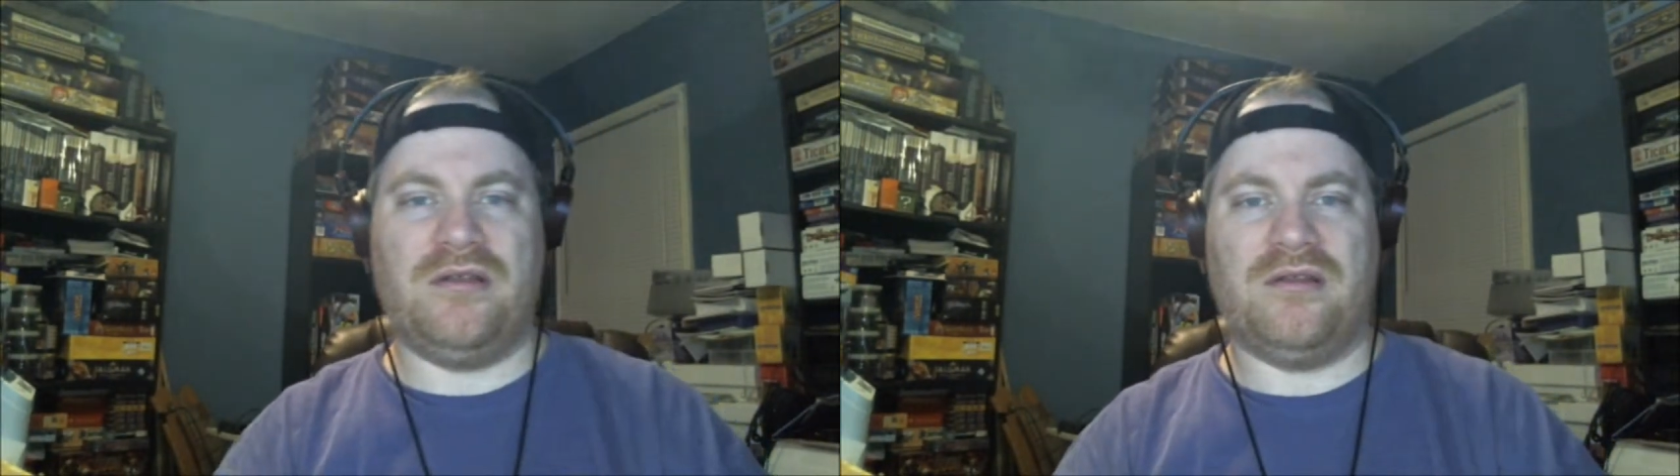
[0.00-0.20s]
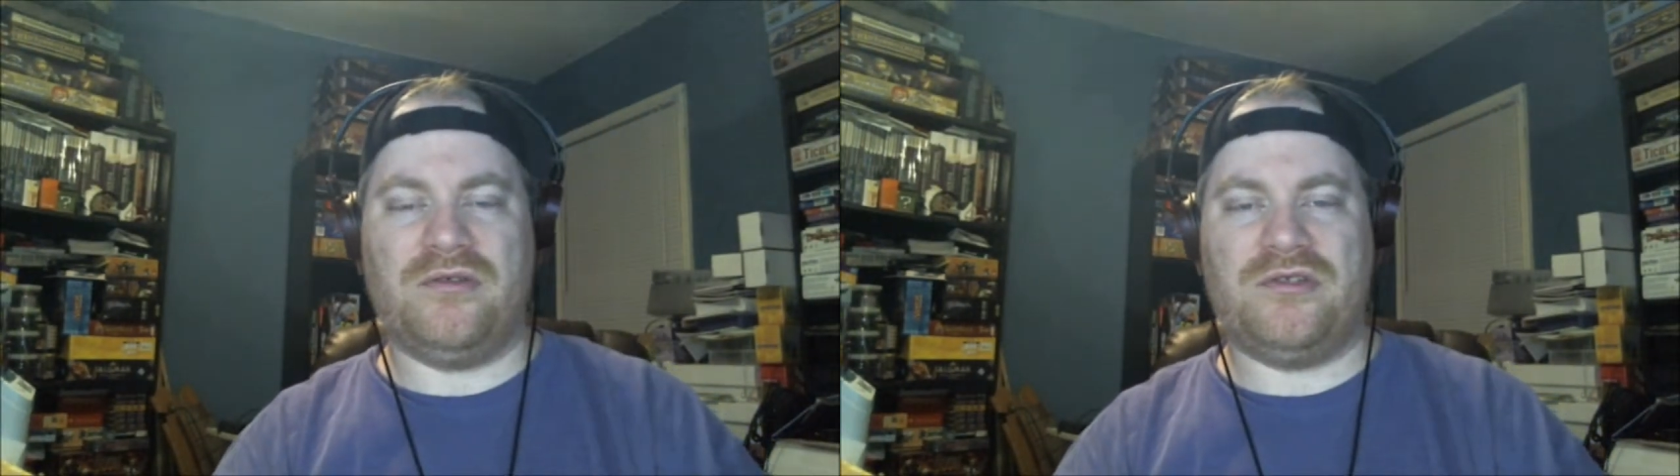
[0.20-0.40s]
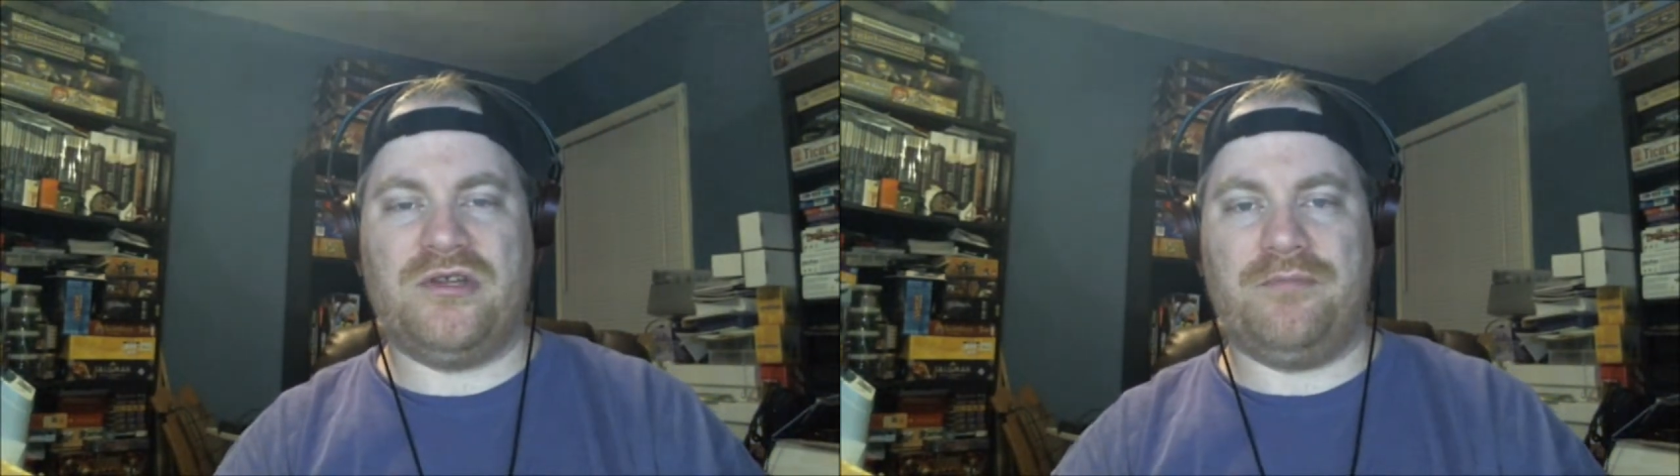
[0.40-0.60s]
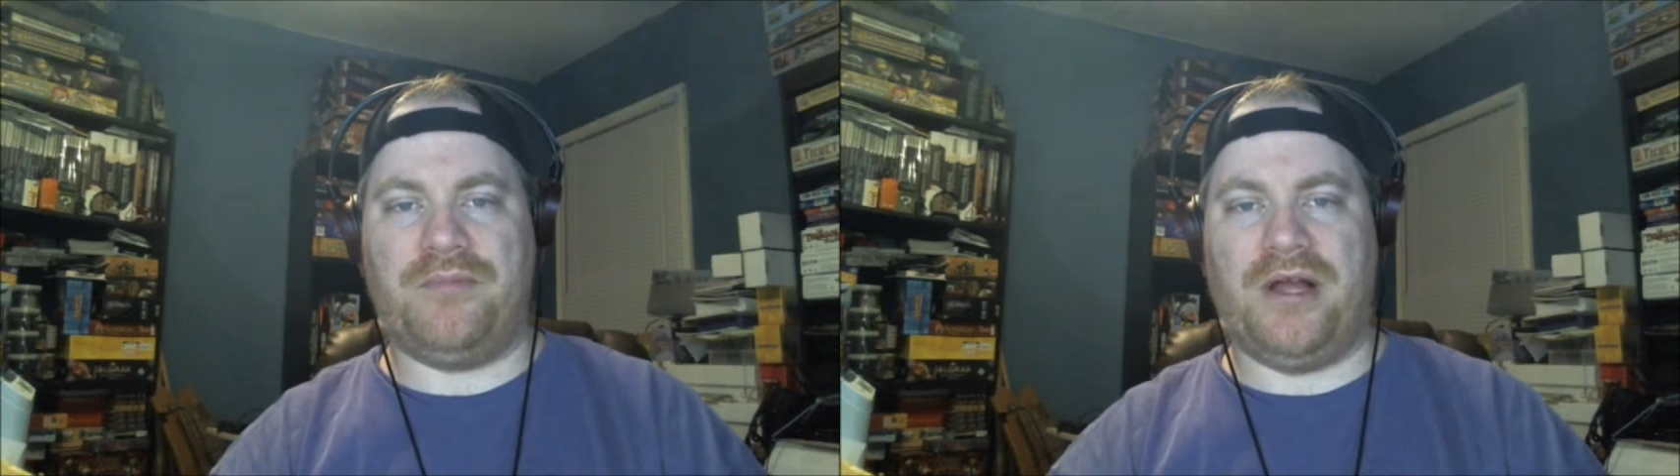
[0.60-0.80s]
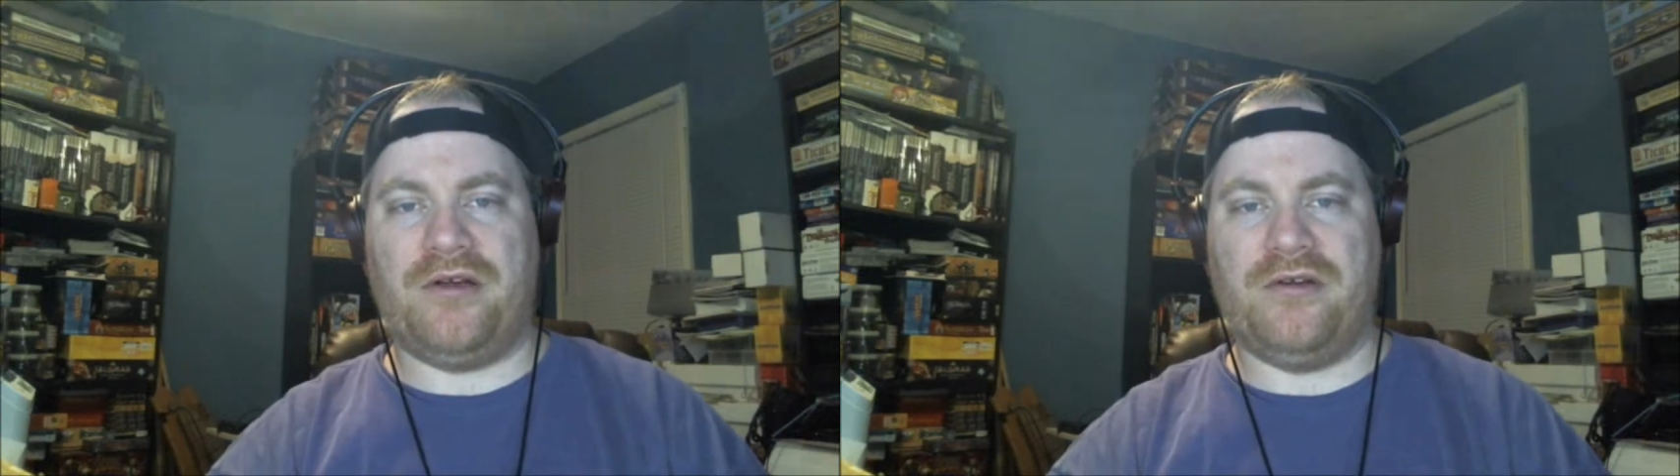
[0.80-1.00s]
those chump
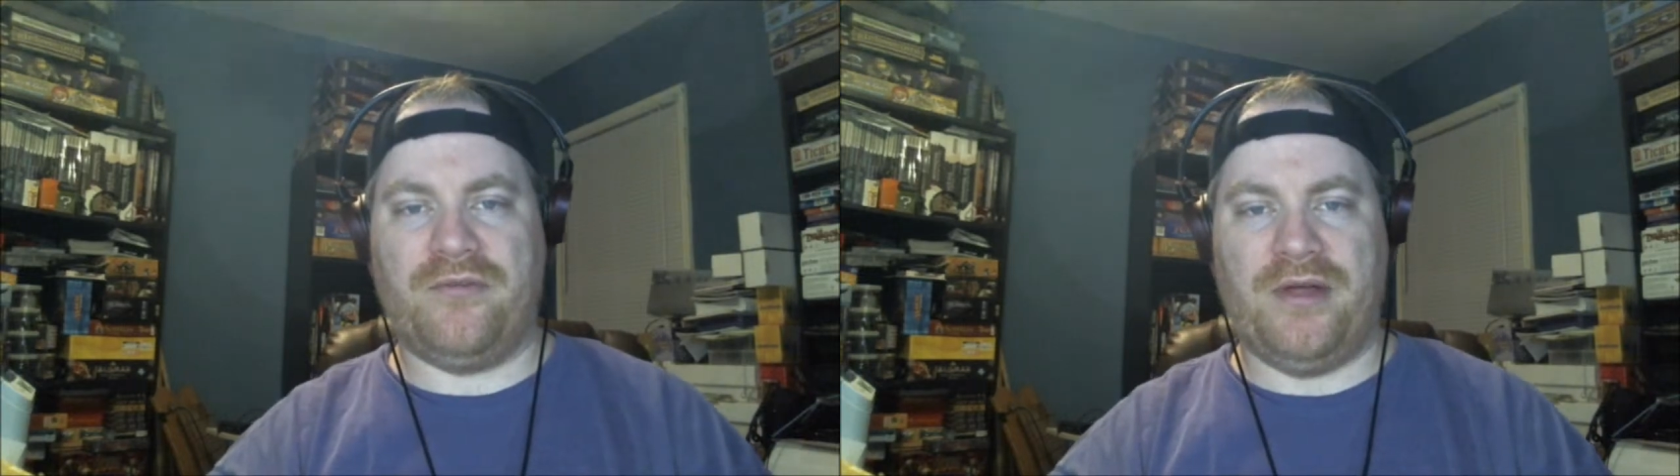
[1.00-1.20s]
blockers from